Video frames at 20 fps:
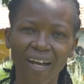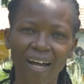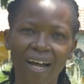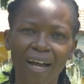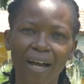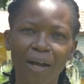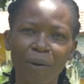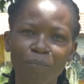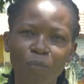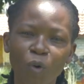
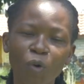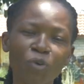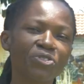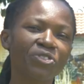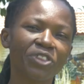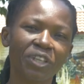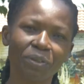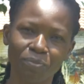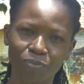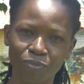or
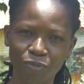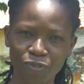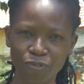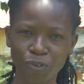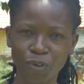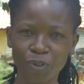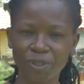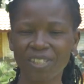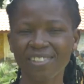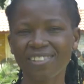theme
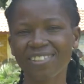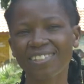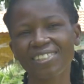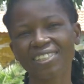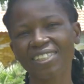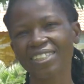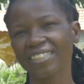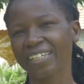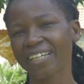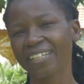for the
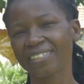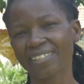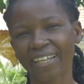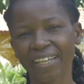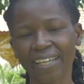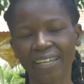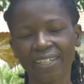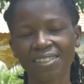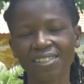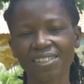16 days
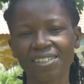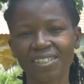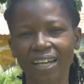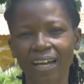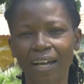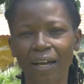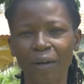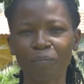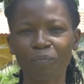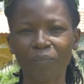against
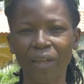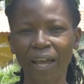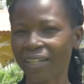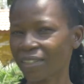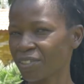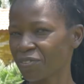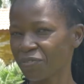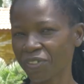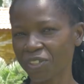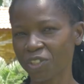
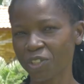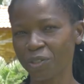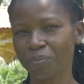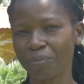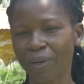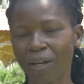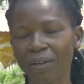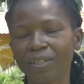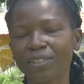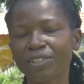activism.